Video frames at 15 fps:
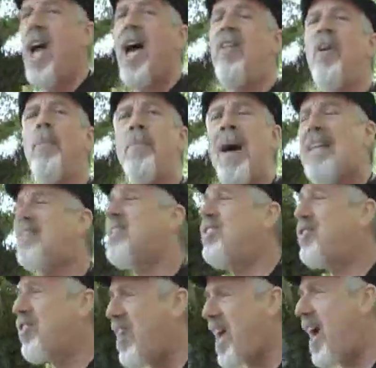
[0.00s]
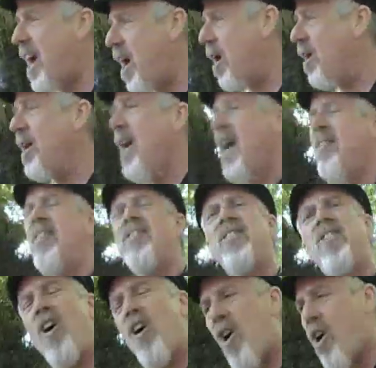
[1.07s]
And the message there, and this
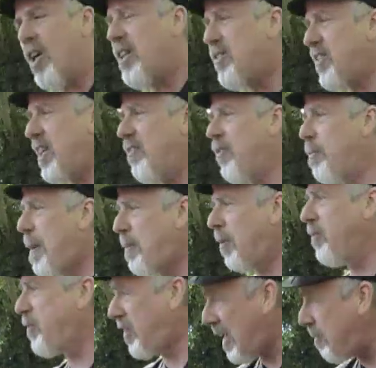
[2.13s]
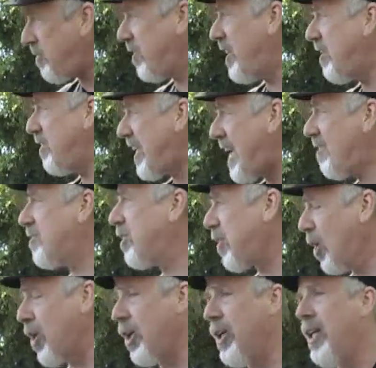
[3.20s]
hardest thing for people seems these days to
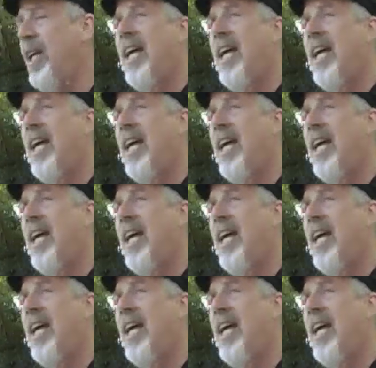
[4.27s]
learn,